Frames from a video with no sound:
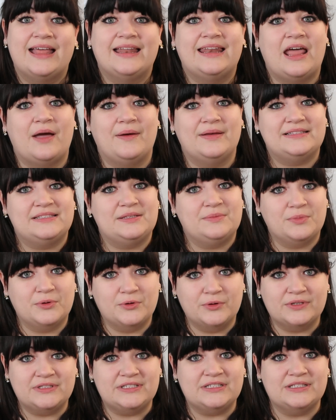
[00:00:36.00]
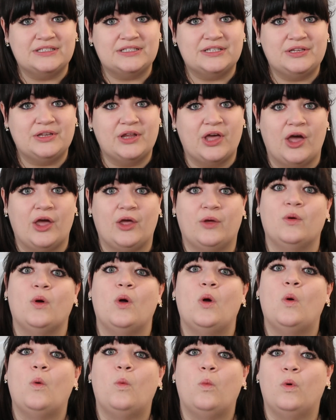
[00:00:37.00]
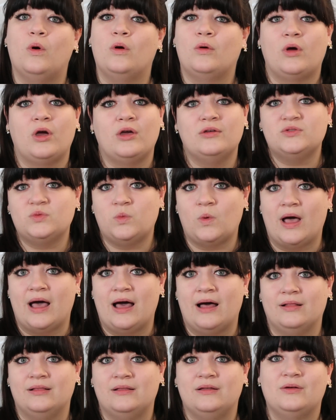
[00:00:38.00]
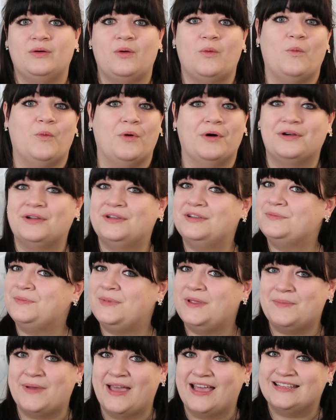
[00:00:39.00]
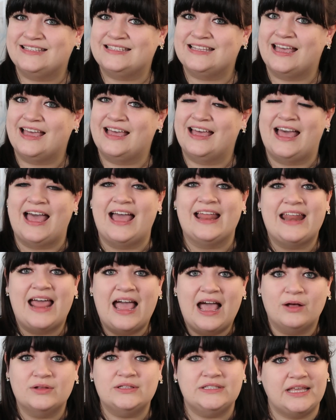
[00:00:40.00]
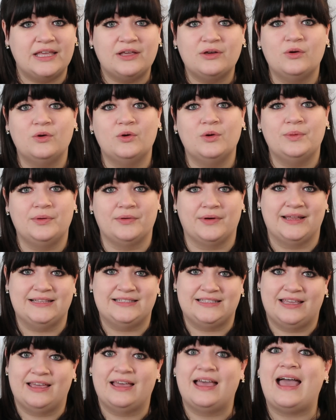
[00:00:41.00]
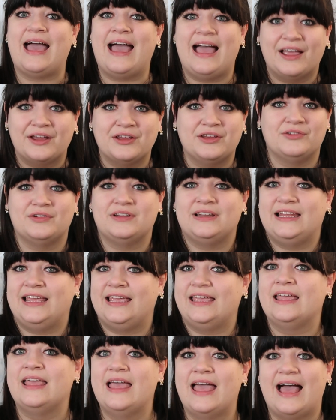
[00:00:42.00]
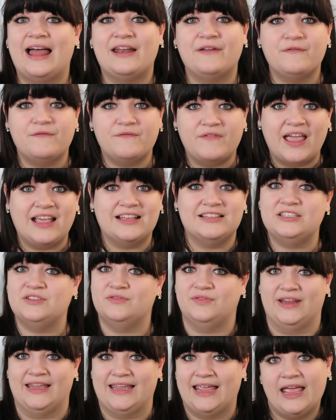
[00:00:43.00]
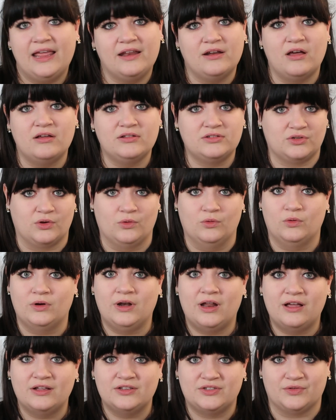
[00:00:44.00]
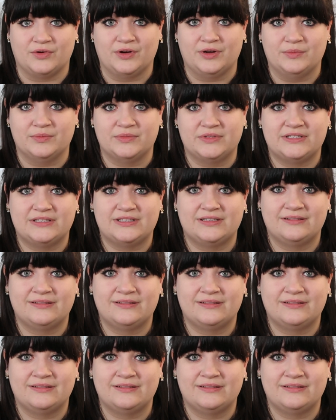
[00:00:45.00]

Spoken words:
Now, it's important to know what goes well, what could be better, and how to incorporate it accurately and effectively in our school classrooms.